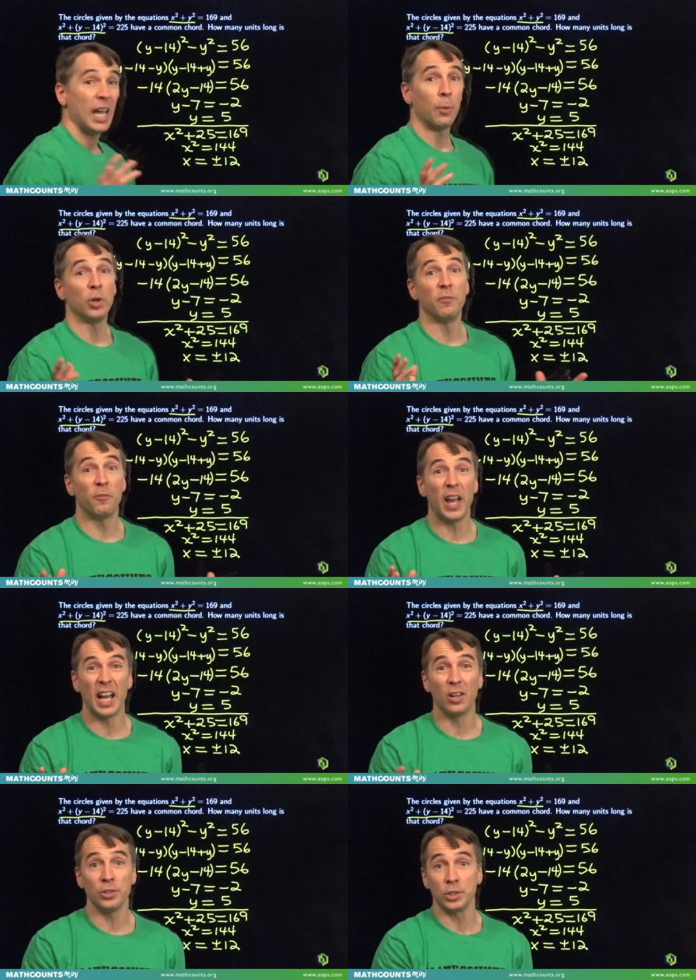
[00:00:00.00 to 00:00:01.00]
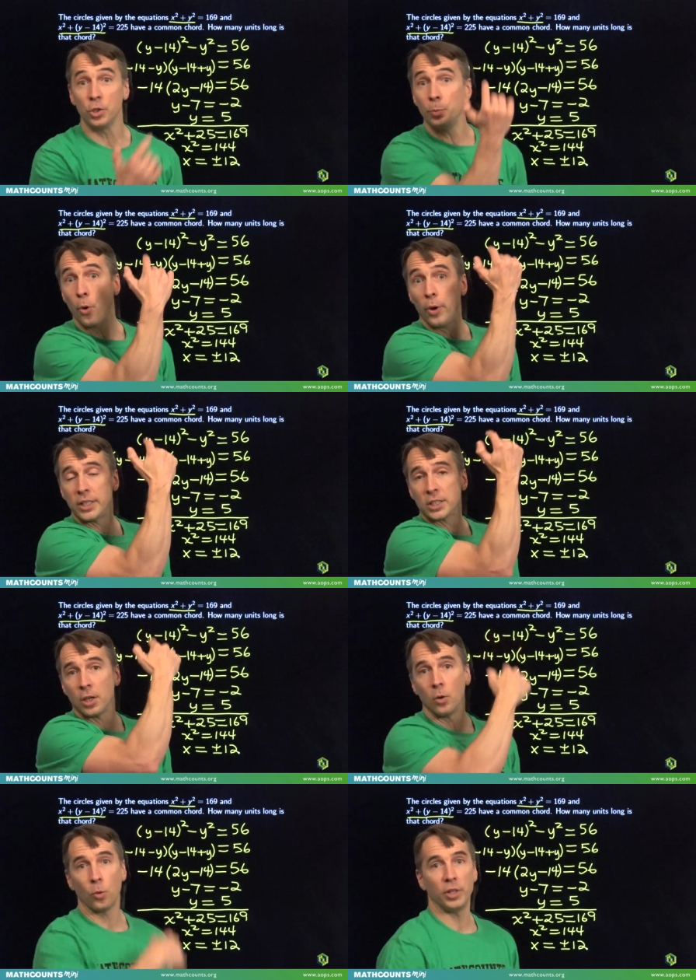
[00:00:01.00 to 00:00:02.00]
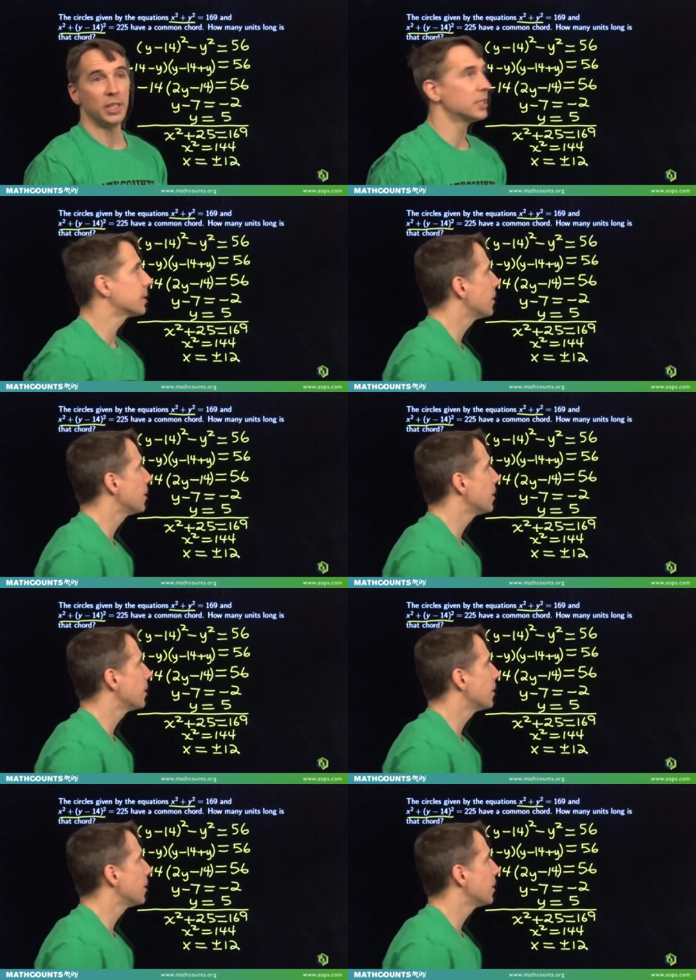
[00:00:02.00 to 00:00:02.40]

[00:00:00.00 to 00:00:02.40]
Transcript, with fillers: and we found the two points where these